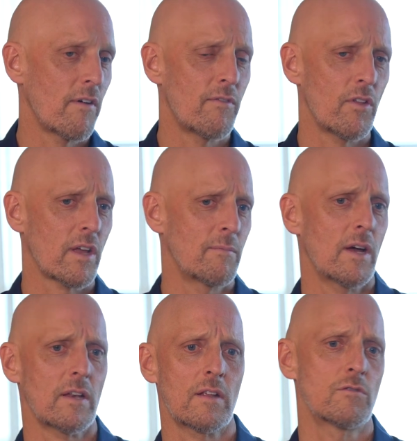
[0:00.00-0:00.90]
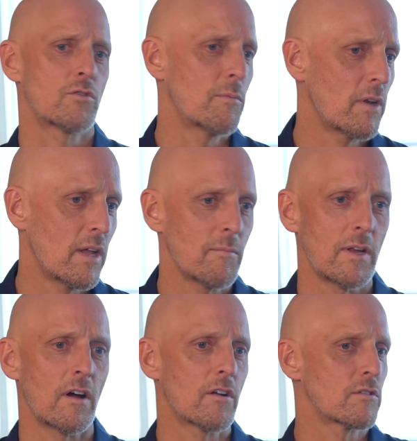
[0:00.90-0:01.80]
I feel like I'm not contributing. My
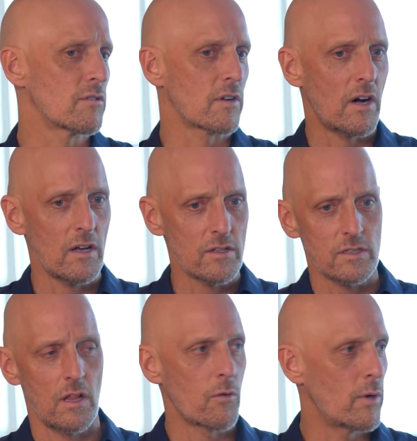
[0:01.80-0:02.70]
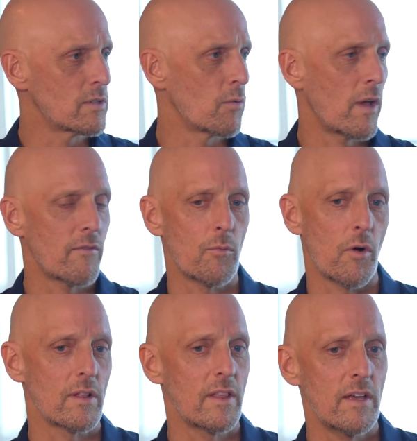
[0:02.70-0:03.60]
daughters are in college, long ways away from
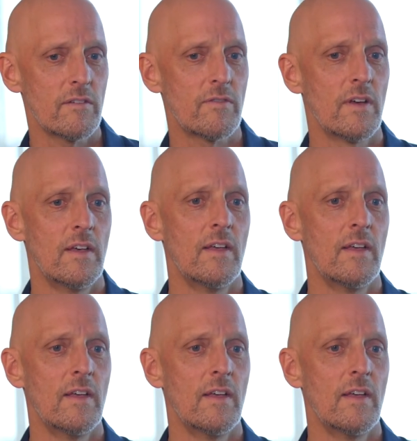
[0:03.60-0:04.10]
where I live.